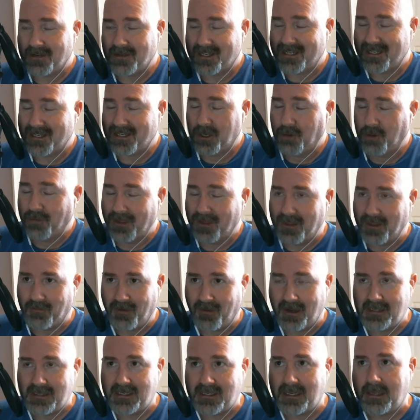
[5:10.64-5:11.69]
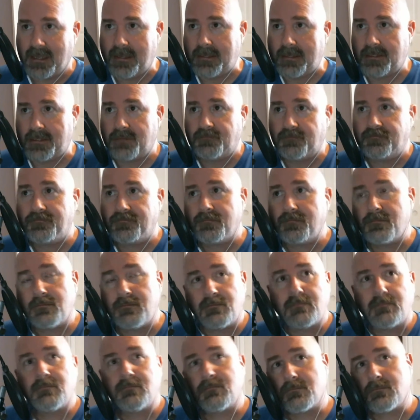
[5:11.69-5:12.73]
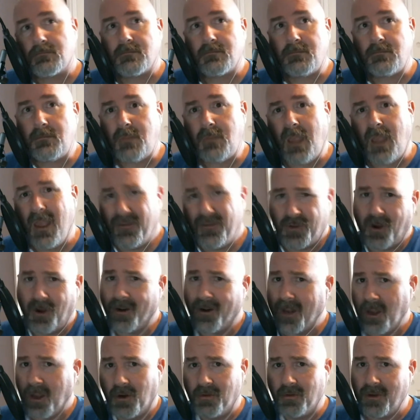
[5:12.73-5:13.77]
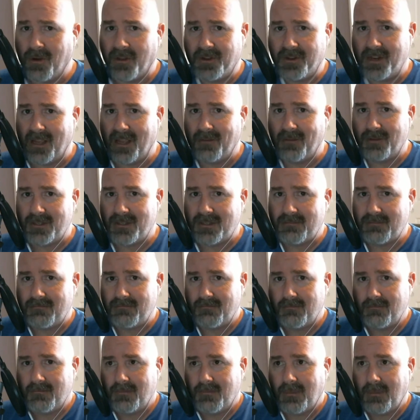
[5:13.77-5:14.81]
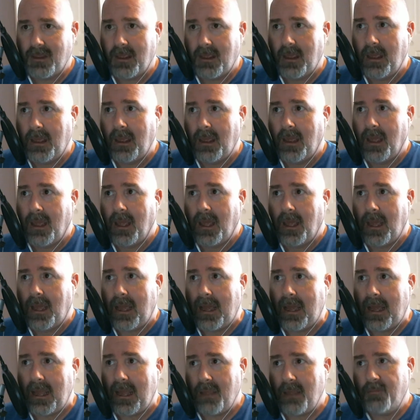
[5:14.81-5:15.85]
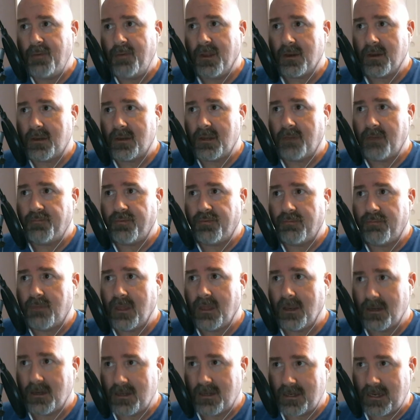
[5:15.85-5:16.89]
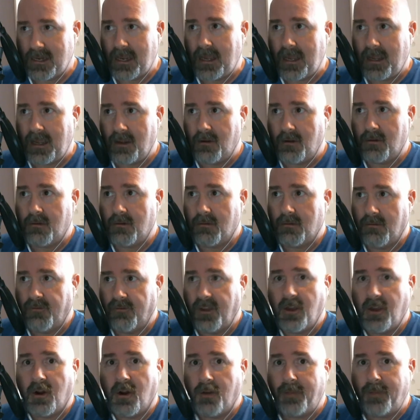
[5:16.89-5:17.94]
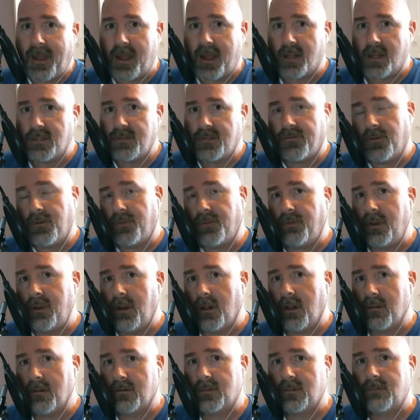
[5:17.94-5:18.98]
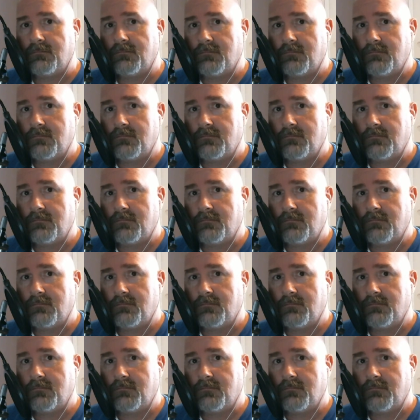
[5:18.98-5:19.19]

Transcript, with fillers: stupid the pricing is. If you already own all the tables, I picked up the entire VR package for three dollars.